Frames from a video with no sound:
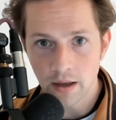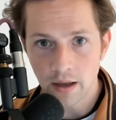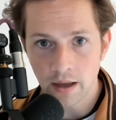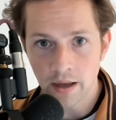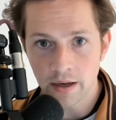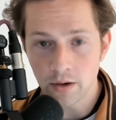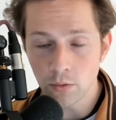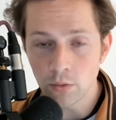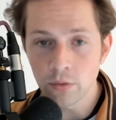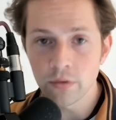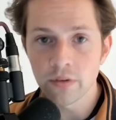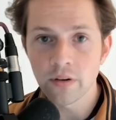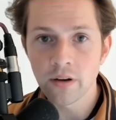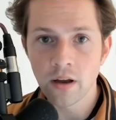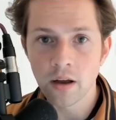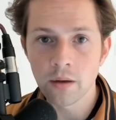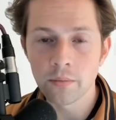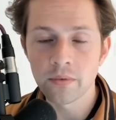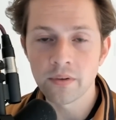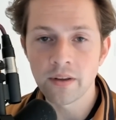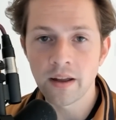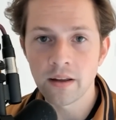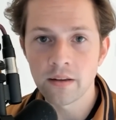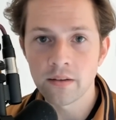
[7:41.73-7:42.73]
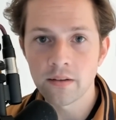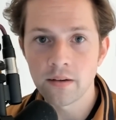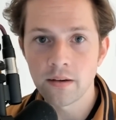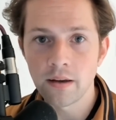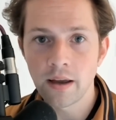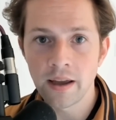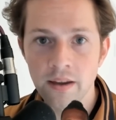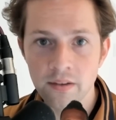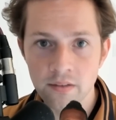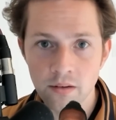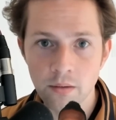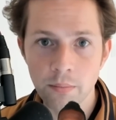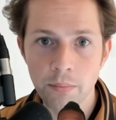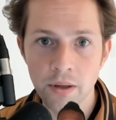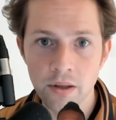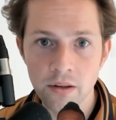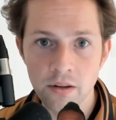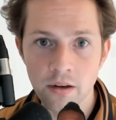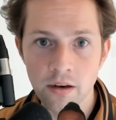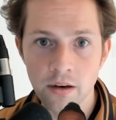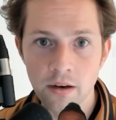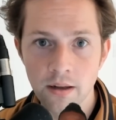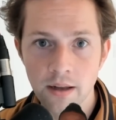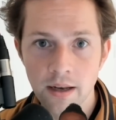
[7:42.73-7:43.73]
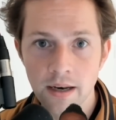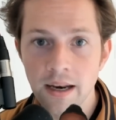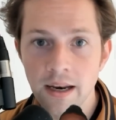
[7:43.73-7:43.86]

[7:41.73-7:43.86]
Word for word: and it also comes down to Estupiñán.